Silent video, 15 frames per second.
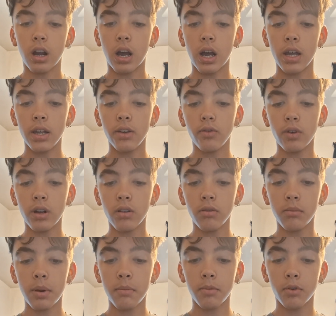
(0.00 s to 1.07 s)
I do not
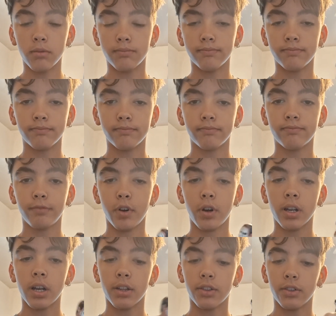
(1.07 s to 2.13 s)
remember where
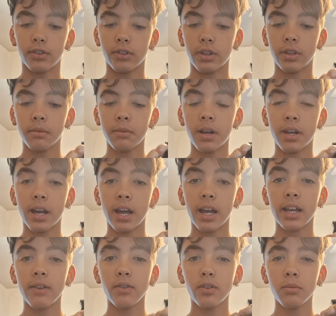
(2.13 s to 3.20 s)
I got this. I think my dad
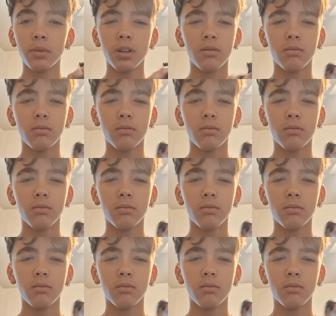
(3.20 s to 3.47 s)
gave it to me.